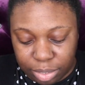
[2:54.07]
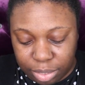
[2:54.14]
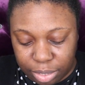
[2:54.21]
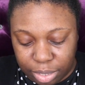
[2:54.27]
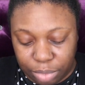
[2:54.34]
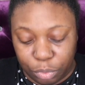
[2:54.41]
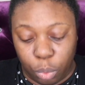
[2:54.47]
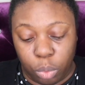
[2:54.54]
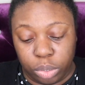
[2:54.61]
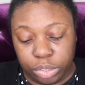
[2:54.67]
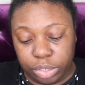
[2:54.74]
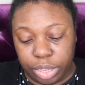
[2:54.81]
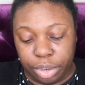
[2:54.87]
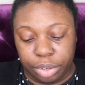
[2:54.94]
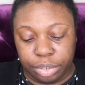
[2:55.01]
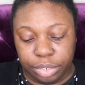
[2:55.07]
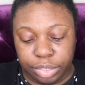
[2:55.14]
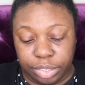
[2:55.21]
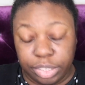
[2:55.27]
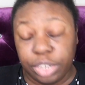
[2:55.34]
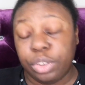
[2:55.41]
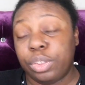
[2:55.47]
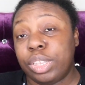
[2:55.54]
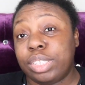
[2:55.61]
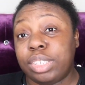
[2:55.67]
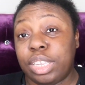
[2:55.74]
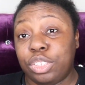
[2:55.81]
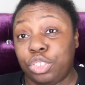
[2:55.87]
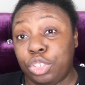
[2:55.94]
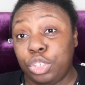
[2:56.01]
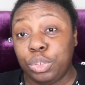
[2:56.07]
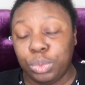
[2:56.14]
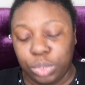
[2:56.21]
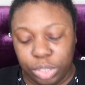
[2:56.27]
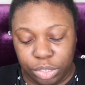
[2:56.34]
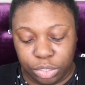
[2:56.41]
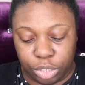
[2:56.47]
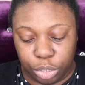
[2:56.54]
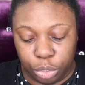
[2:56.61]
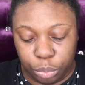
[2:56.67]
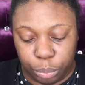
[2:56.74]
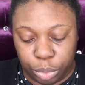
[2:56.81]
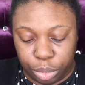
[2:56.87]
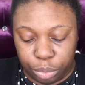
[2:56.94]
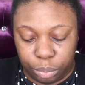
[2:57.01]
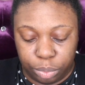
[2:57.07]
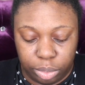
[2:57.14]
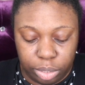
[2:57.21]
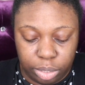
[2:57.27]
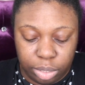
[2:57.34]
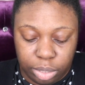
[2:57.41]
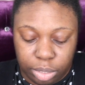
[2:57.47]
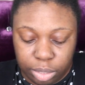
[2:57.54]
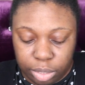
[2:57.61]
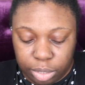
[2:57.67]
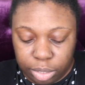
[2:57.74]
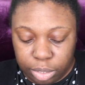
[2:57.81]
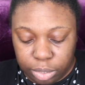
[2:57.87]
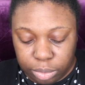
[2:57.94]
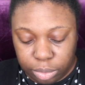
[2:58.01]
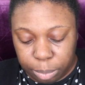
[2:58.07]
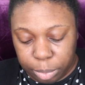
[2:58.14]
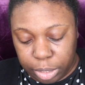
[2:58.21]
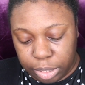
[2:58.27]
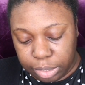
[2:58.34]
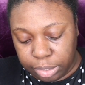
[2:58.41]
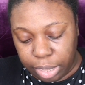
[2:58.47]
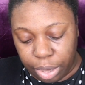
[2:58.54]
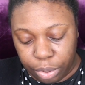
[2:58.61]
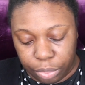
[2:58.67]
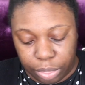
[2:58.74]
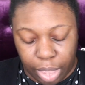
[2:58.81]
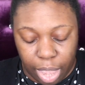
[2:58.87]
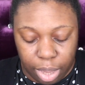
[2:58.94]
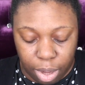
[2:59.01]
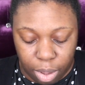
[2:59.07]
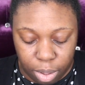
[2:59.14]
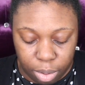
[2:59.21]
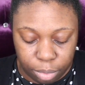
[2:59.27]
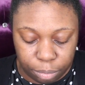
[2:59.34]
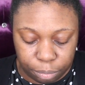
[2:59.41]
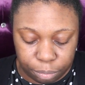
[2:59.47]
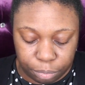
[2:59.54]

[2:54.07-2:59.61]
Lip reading: And of course their sticker that says used is the new. So I'm gonna tear that off.